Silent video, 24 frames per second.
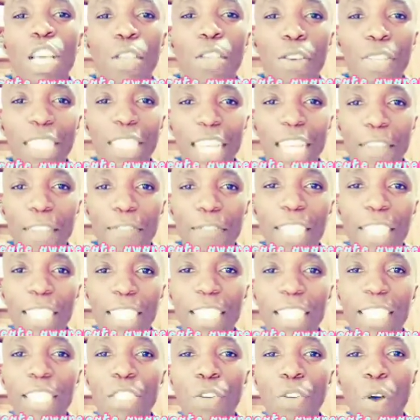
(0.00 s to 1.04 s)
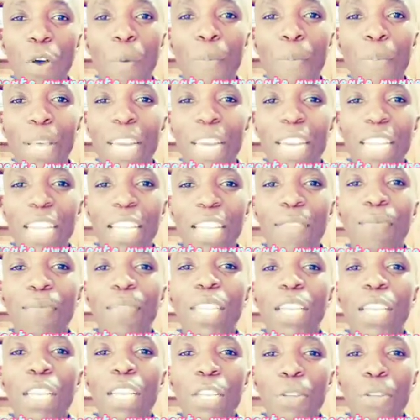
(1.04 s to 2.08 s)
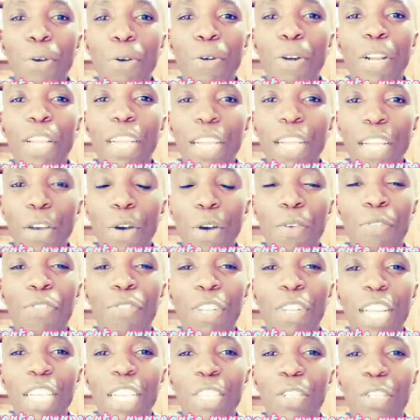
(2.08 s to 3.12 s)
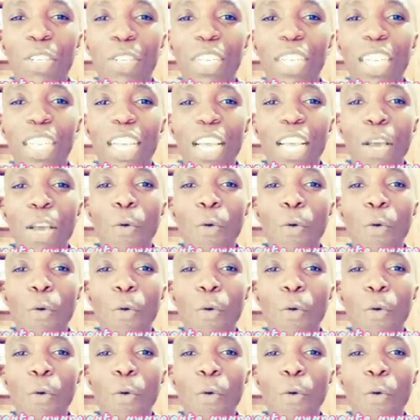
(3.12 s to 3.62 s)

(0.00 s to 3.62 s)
your cervix is open during ovulation?